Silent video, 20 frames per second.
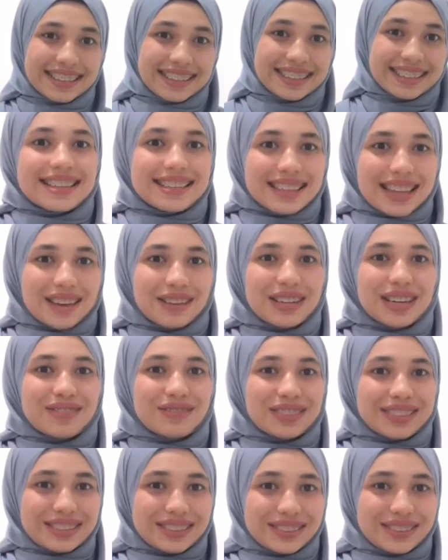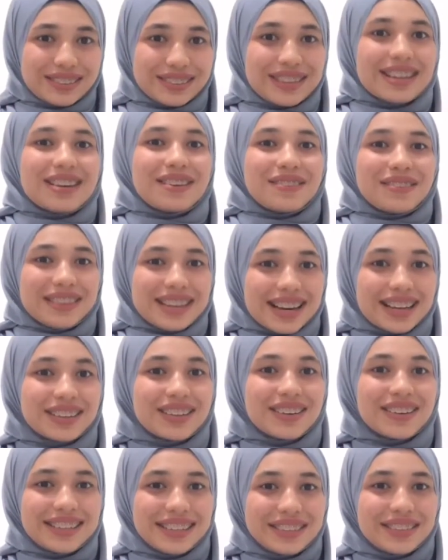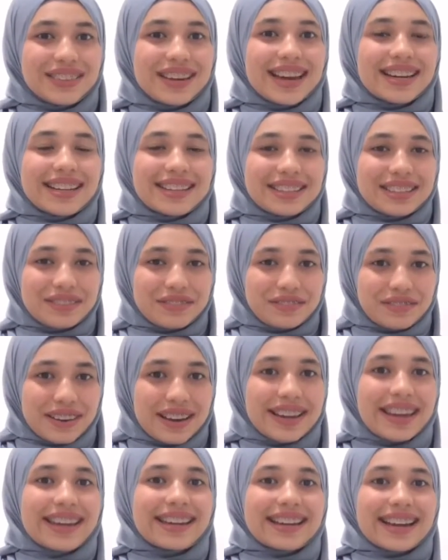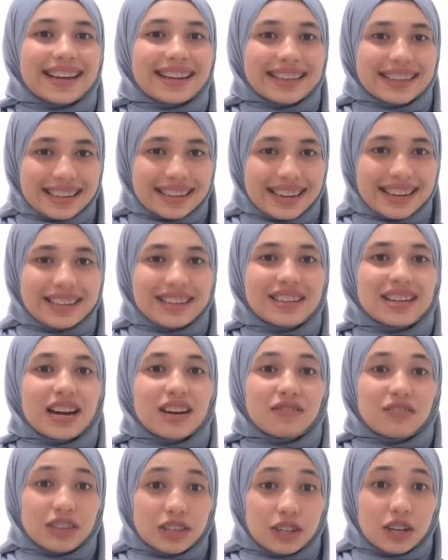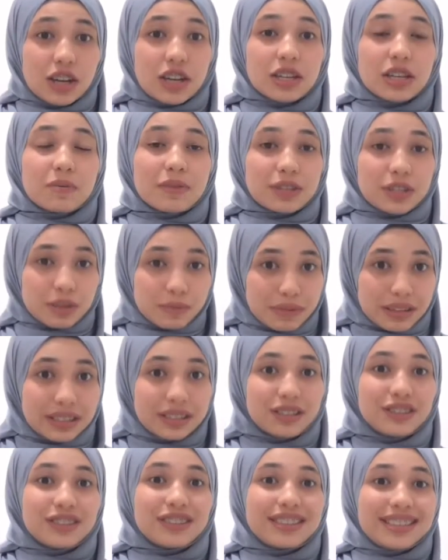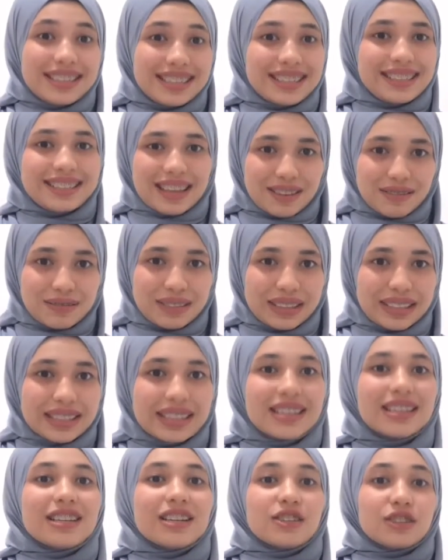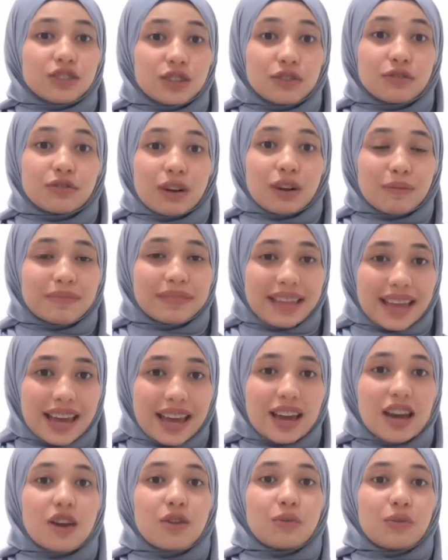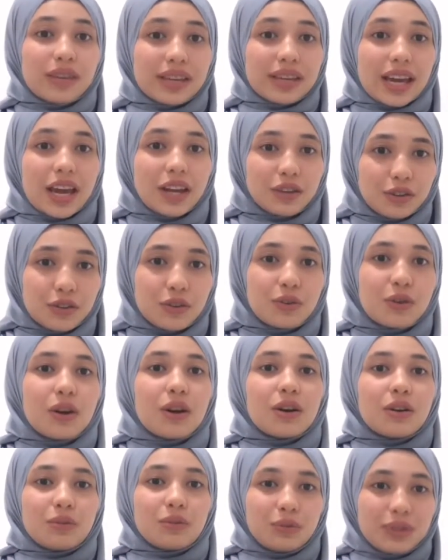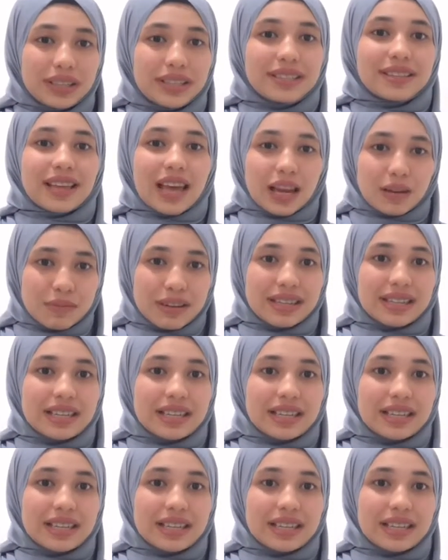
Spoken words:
Step number 2, we are going to identify and calculate the revenue attributable to each segment. So from there, we can know which segment is